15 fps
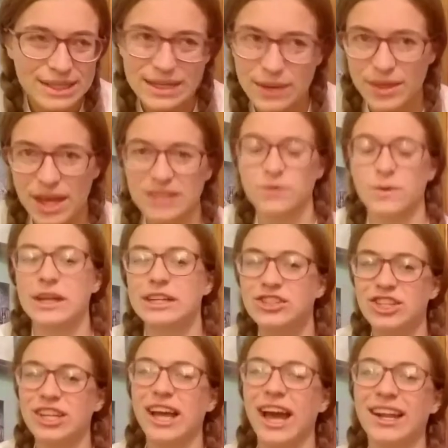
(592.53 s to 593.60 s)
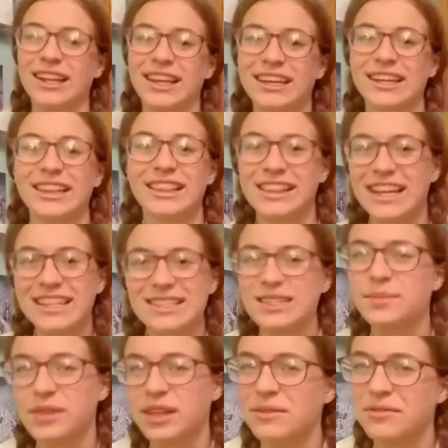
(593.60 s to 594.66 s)
so that's why she kind of like lets
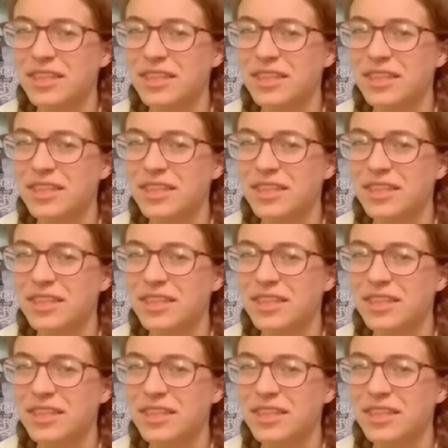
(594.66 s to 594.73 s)
him live